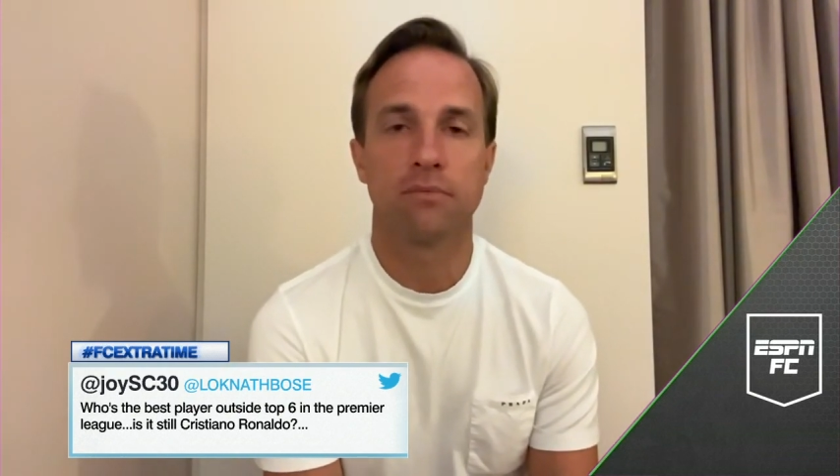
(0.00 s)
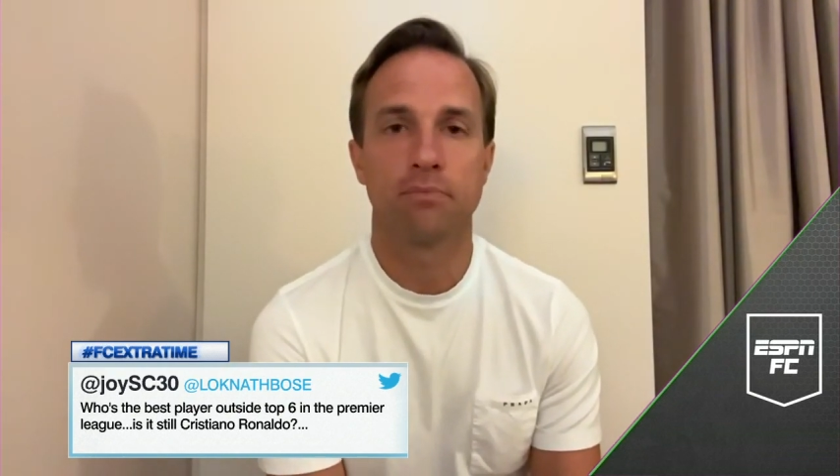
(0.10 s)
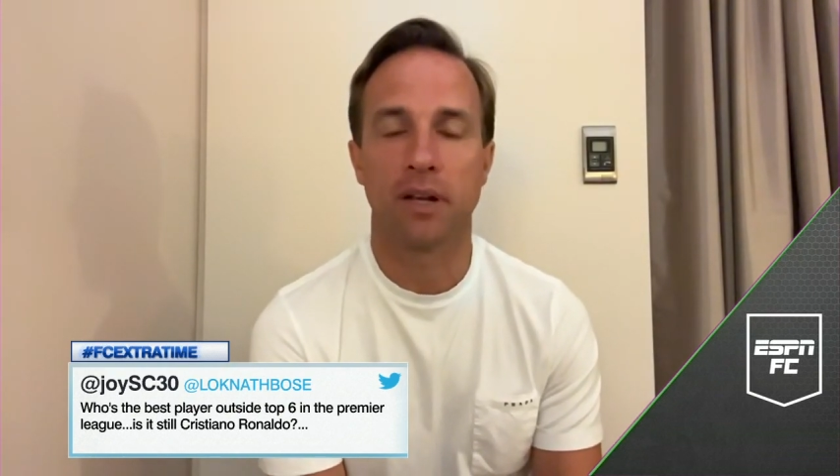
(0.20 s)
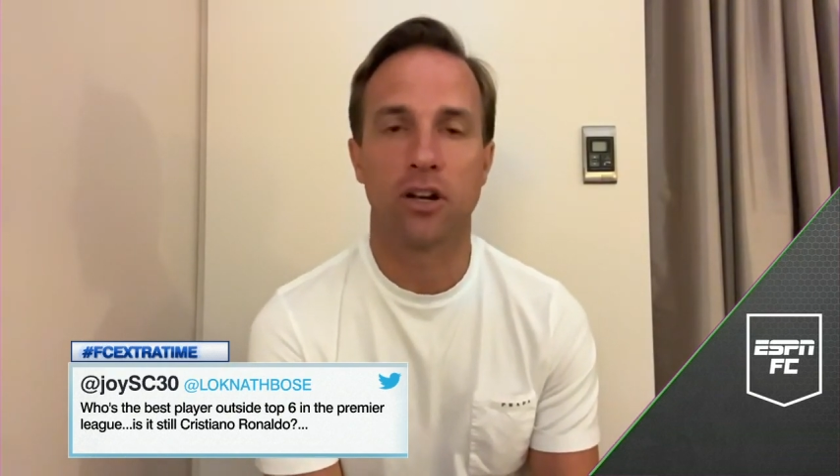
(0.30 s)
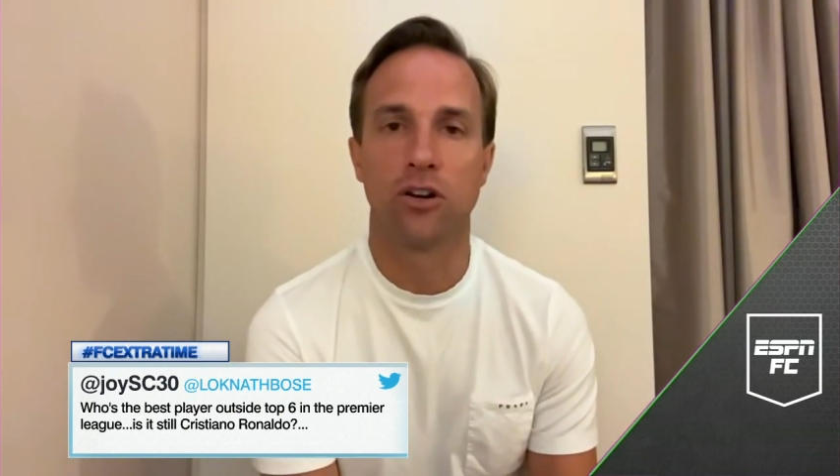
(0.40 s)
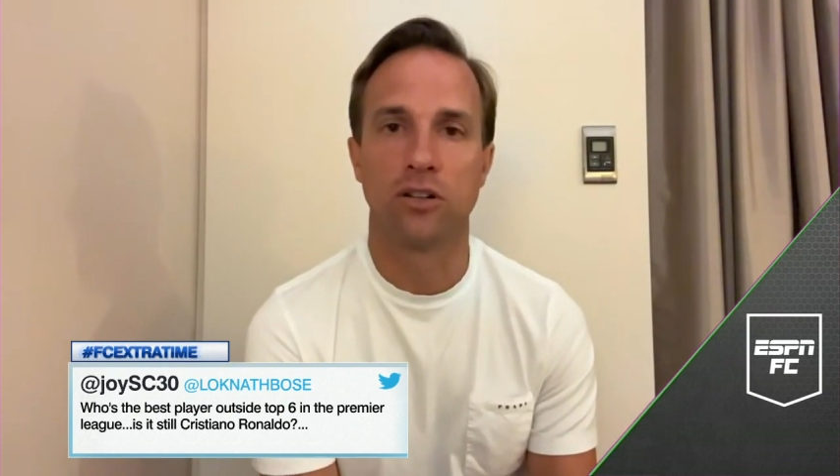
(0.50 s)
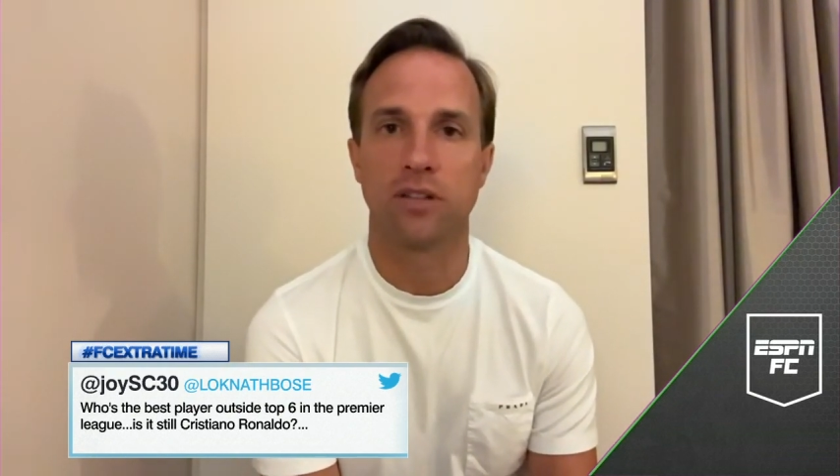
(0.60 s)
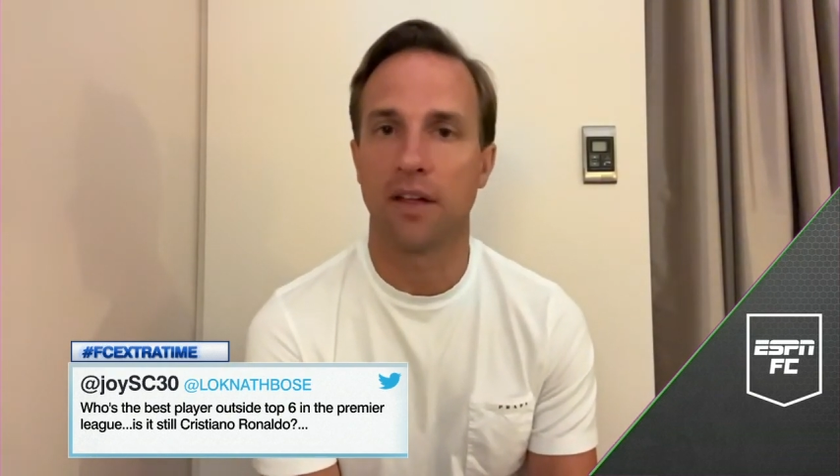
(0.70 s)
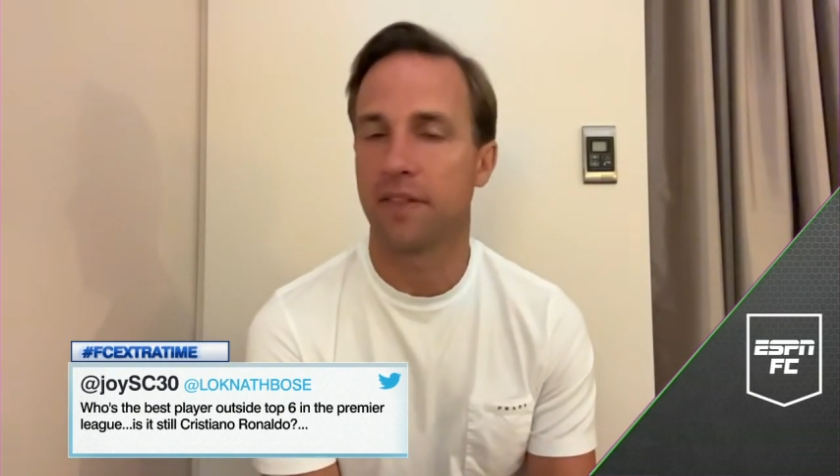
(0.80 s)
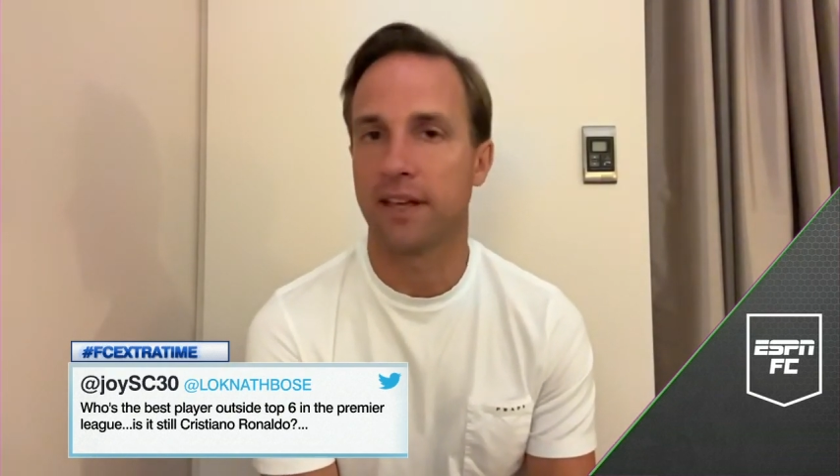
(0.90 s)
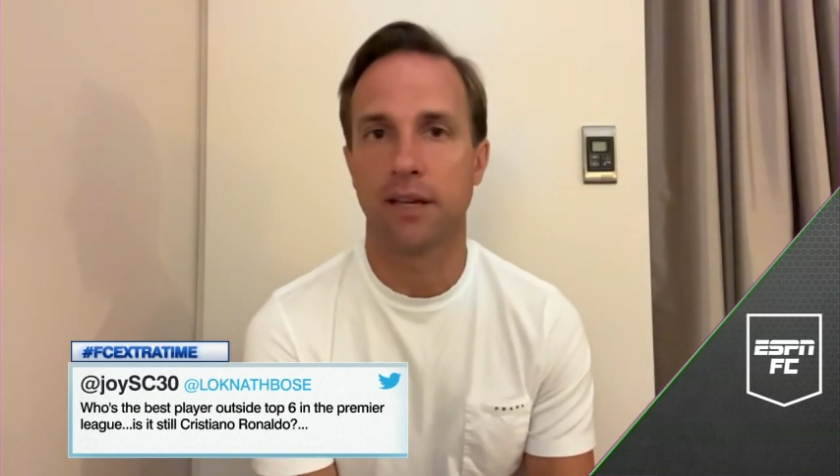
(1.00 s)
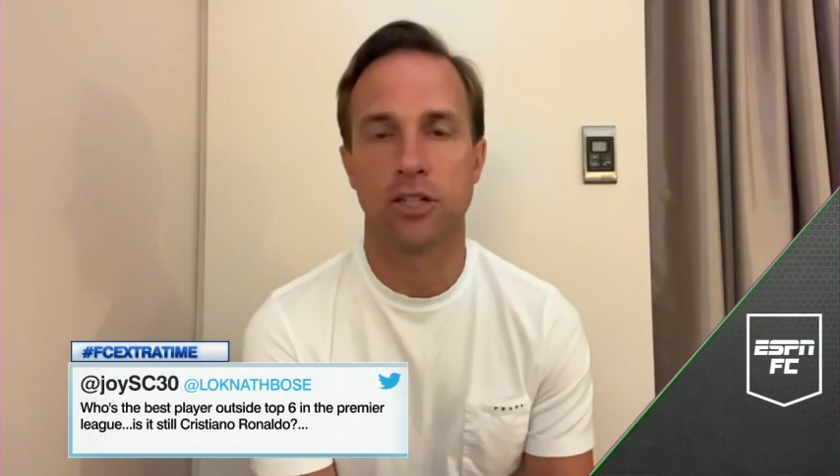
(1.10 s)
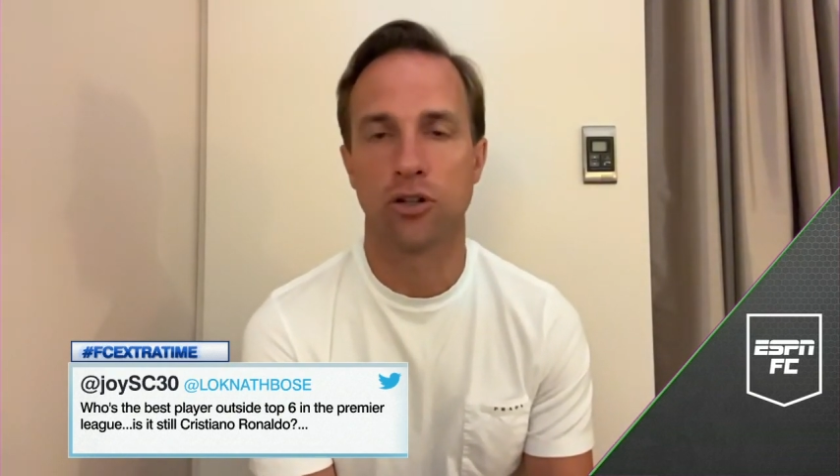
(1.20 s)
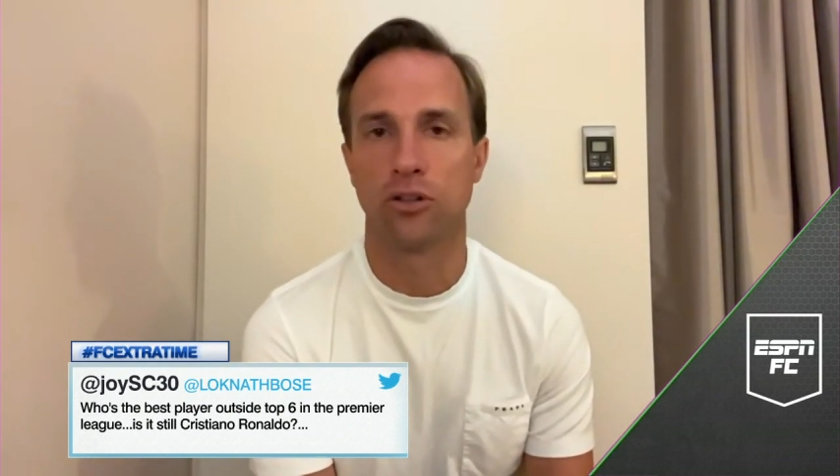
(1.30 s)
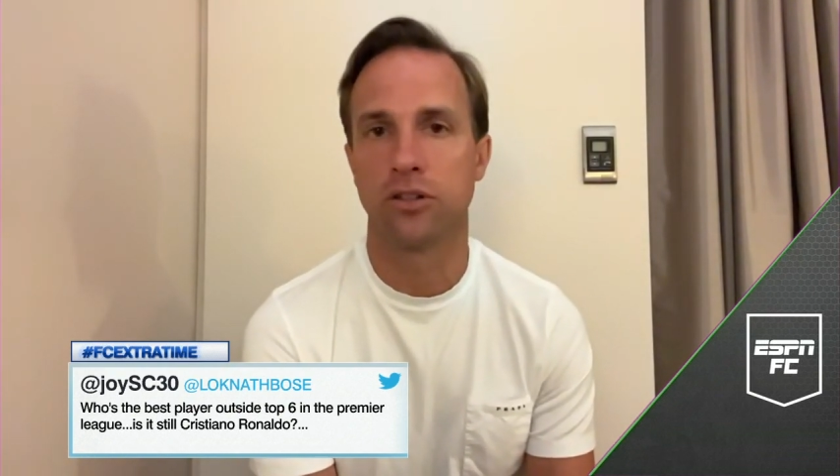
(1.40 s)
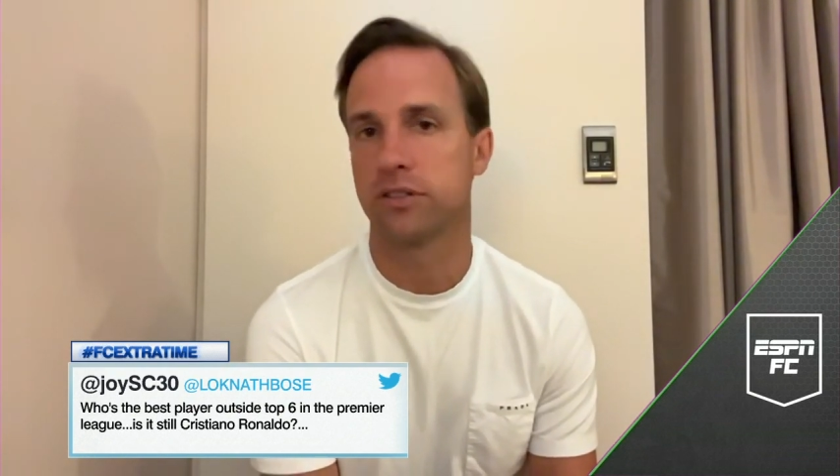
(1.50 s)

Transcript: because I think he showed the